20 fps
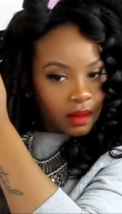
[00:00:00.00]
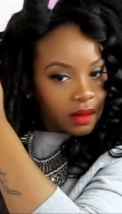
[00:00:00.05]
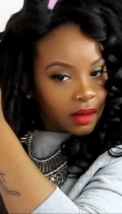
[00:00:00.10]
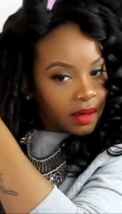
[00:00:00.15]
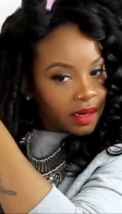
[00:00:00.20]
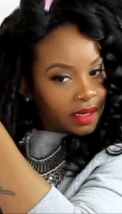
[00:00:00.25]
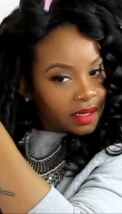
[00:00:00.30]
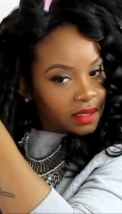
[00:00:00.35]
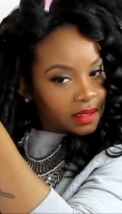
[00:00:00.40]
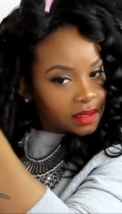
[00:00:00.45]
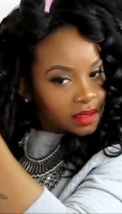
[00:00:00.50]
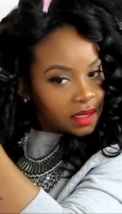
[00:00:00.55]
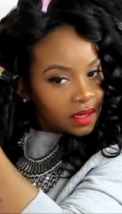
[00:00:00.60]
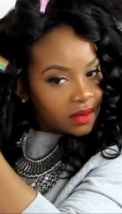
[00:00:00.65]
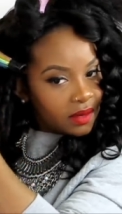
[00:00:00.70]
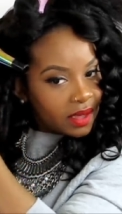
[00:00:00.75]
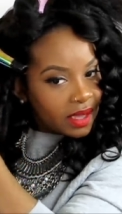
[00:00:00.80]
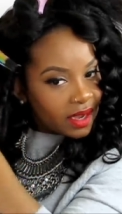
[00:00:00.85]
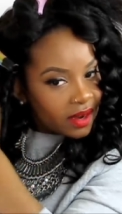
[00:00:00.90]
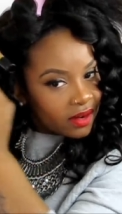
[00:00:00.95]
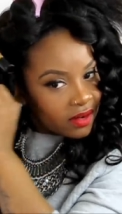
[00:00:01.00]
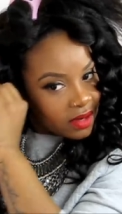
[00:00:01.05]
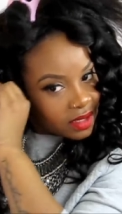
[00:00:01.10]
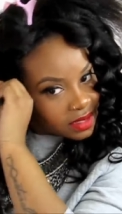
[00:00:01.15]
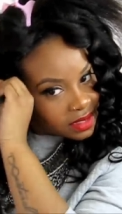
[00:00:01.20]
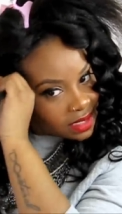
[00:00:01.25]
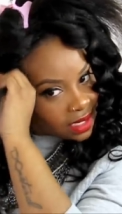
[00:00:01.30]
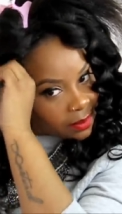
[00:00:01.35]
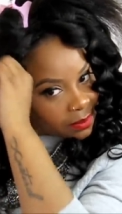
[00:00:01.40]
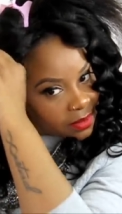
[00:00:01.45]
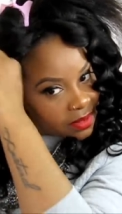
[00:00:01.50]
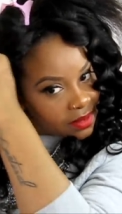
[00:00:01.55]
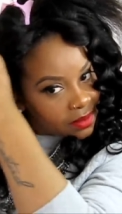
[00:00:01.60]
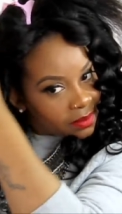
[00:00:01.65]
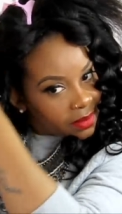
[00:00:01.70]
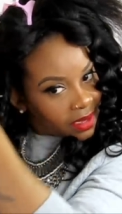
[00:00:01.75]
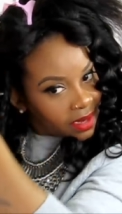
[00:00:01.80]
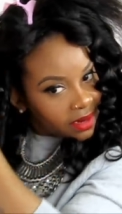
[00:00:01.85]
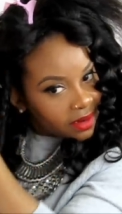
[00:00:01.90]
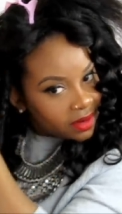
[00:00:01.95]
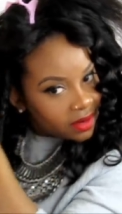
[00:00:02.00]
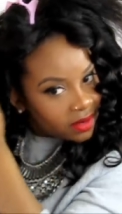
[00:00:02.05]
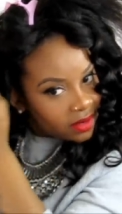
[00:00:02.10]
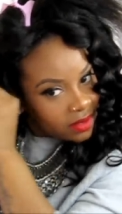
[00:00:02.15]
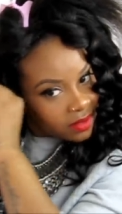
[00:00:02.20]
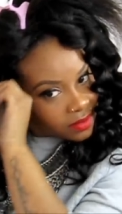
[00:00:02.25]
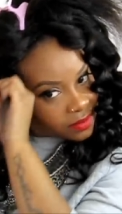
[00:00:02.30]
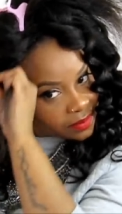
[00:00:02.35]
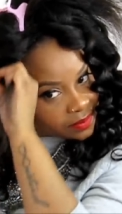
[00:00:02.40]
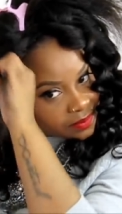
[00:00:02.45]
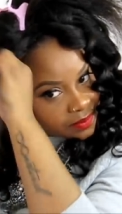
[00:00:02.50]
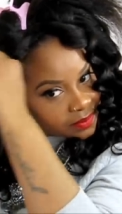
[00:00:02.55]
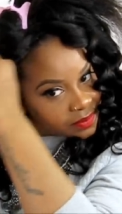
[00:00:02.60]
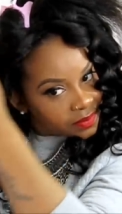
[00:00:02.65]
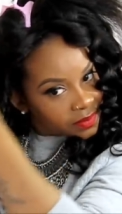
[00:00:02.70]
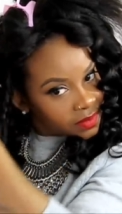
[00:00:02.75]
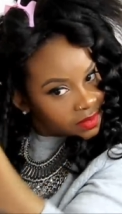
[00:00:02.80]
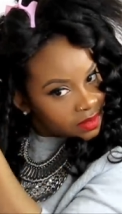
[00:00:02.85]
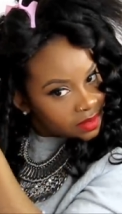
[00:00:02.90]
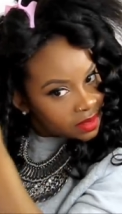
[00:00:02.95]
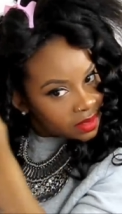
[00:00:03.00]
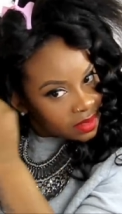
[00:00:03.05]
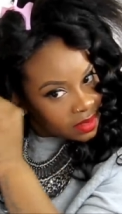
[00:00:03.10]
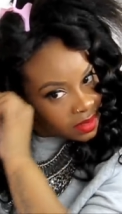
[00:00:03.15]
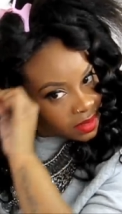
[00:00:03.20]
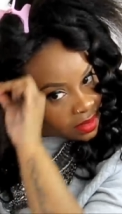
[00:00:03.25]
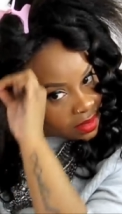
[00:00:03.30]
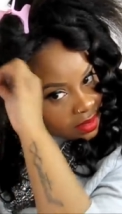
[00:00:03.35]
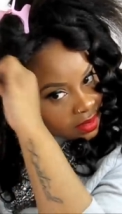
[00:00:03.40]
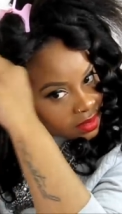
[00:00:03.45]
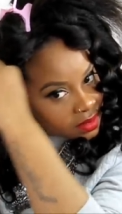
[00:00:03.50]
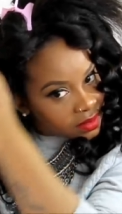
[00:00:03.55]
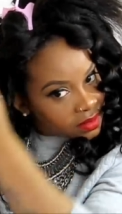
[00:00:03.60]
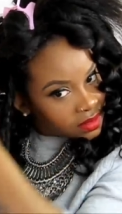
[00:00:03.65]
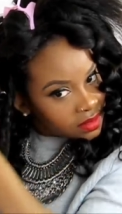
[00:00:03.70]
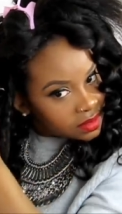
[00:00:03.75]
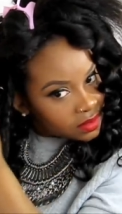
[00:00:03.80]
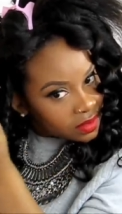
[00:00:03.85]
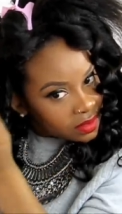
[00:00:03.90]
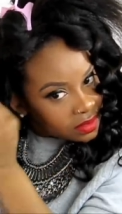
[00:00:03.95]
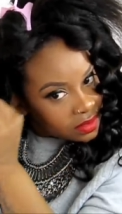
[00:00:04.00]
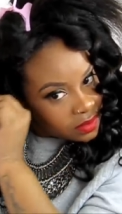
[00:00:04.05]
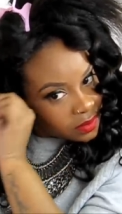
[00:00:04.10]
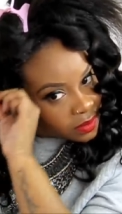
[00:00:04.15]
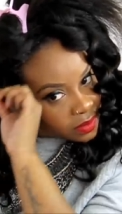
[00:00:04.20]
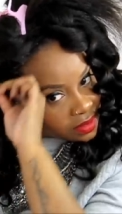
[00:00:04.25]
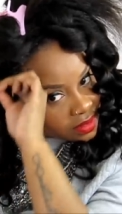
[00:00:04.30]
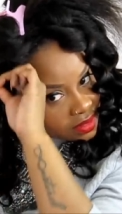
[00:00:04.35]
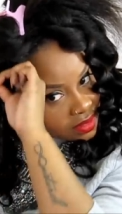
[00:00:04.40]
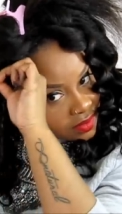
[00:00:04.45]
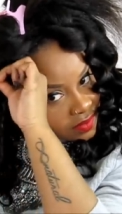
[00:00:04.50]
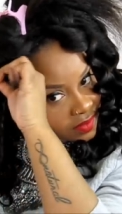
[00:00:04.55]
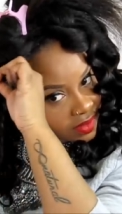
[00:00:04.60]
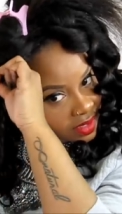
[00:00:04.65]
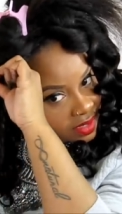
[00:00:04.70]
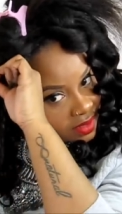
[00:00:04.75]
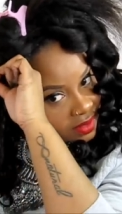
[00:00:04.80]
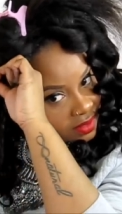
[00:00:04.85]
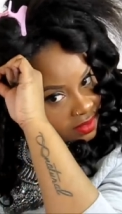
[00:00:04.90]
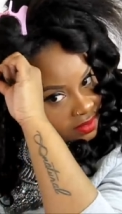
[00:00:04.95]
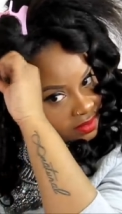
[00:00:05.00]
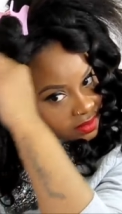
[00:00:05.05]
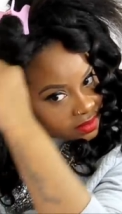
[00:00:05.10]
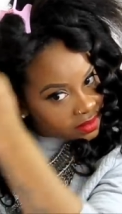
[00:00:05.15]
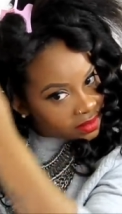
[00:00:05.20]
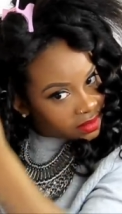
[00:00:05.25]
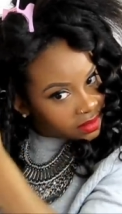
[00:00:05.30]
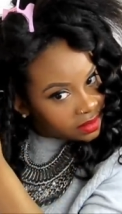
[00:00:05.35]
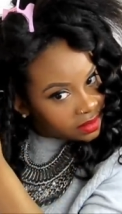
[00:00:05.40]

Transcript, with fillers: Alright, so hair on top of the barrel. I'm just going to twirl it around.